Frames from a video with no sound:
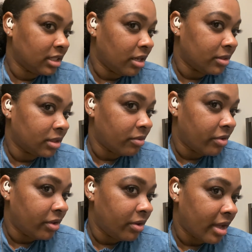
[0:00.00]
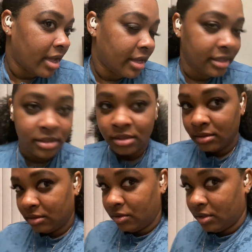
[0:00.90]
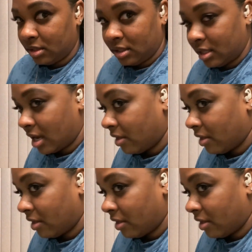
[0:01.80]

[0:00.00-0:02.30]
close up for you guys. You can see how